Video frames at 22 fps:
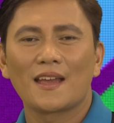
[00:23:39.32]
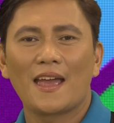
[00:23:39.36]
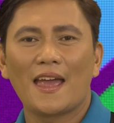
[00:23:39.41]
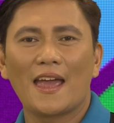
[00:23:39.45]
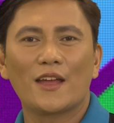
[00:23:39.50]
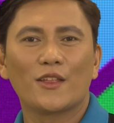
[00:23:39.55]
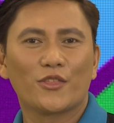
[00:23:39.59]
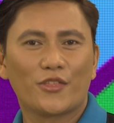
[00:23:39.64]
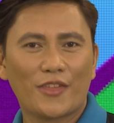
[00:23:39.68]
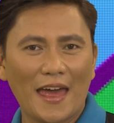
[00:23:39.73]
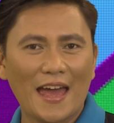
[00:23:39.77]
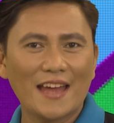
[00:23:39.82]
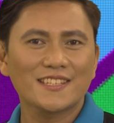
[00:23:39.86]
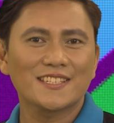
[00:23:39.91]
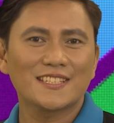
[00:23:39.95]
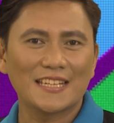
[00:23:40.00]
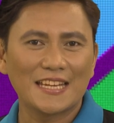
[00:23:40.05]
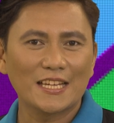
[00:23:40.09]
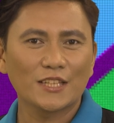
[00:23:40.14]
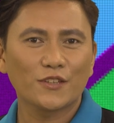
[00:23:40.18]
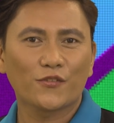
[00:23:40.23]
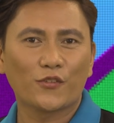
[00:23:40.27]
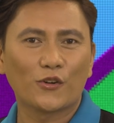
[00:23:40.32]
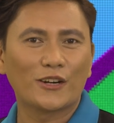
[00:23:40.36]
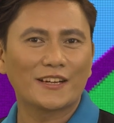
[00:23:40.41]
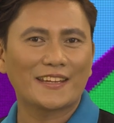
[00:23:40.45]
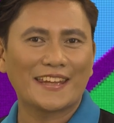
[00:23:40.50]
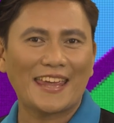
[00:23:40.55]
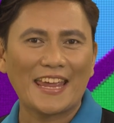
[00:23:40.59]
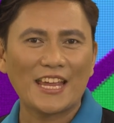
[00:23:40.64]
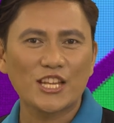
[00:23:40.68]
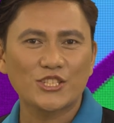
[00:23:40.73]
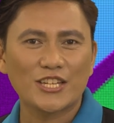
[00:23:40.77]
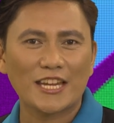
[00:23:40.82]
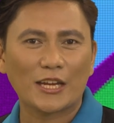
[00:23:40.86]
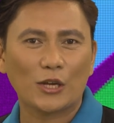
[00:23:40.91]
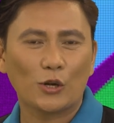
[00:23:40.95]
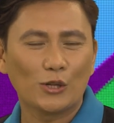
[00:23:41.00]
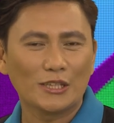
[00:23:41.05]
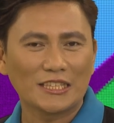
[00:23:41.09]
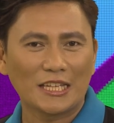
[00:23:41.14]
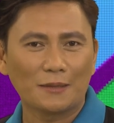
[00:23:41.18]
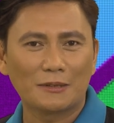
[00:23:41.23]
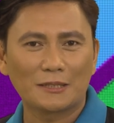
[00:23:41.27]
And that's it for K-Check
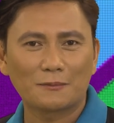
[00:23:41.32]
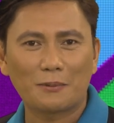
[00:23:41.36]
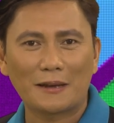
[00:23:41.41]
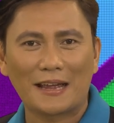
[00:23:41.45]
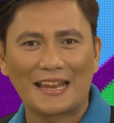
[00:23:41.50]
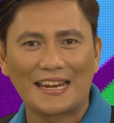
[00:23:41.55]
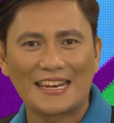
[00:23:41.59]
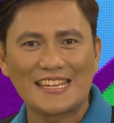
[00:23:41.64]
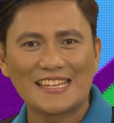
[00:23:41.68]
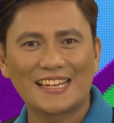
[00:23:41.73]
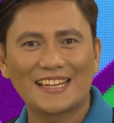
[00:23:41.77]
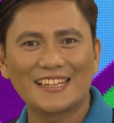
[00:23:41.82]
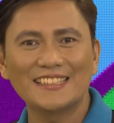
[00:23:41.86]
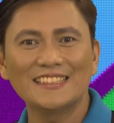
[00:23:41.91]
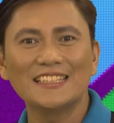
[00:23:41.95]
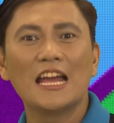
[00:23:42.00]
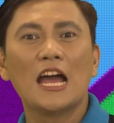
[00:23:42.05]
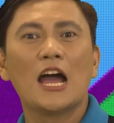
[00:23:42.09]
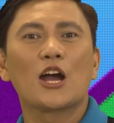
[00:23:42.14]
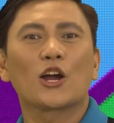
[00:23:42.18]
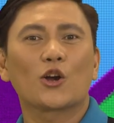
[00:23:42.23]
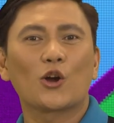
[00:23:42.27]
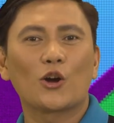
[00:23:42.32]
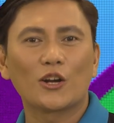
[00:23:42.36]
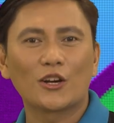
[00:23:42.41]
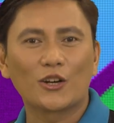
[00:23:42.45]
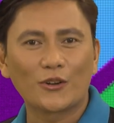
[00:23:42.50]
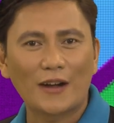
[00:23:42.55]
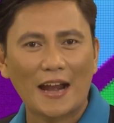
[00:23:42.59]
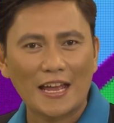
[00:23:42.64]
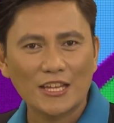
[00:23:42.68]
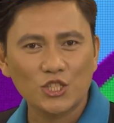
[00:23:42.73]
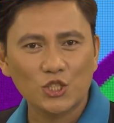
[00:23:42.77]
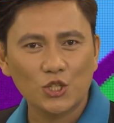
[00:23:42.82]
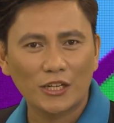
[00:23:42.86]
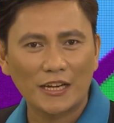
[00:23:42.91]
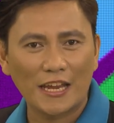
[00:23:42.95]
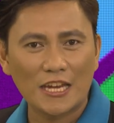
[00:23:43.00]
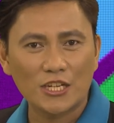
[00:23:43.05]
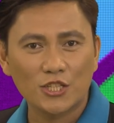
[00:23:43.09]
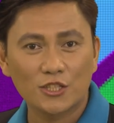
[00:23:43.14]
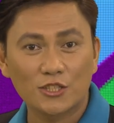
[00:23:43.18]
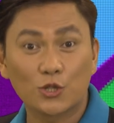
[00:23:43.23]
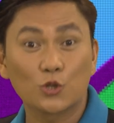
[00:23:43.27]
Ultimate Pagalingan.
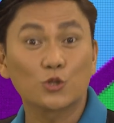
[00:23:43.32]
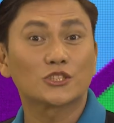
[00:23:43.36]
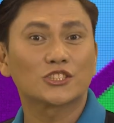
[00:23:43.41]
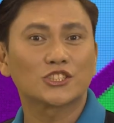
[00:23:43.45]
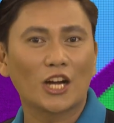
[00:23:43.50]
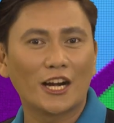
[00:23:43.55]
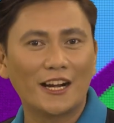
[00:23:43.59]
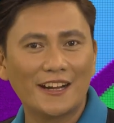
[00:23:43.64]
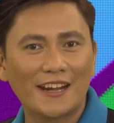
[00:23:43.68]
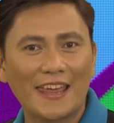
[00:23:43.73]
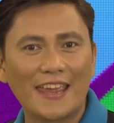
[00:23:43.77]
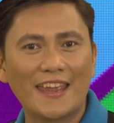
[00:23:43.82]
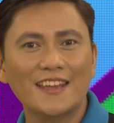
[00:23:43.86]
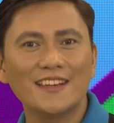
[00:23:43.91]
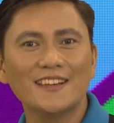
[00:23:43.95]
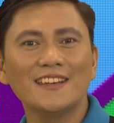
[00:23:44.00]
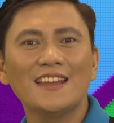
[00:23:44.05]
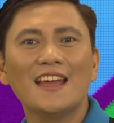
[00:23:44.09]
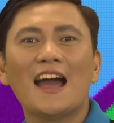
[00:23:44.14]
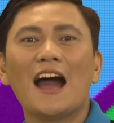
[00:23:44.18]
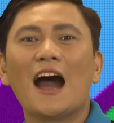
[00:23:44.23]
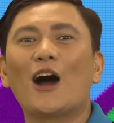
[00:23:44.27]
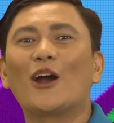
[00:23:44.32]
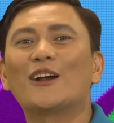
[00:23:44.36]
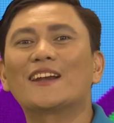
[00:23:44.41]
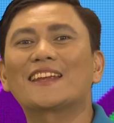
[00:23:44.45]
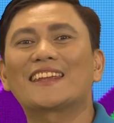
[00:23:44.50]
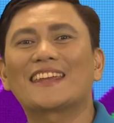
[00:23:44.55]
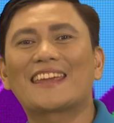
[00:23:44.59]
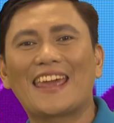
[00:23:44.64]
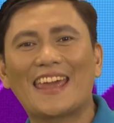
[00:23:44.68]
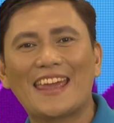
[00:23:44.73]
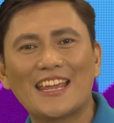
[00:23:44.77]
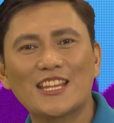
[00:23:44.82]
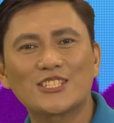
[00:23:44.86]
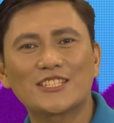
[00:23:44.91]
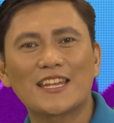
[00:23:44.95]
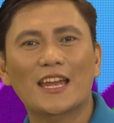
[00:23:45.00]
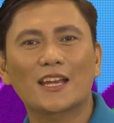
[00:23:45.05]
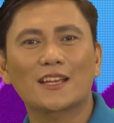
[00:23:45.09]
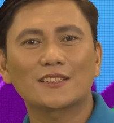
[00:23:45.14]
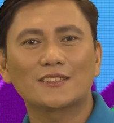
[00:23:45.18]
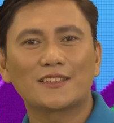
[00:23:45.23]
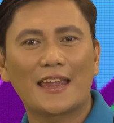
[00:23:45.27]
Congratulations to Charlene, our
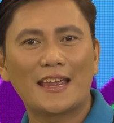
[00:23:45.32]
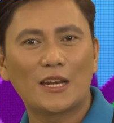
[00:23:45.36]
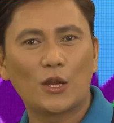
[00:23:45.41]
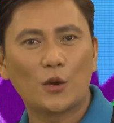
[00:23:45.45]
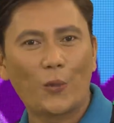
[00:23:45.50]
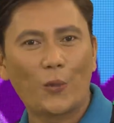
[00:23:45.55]
K-Check Daily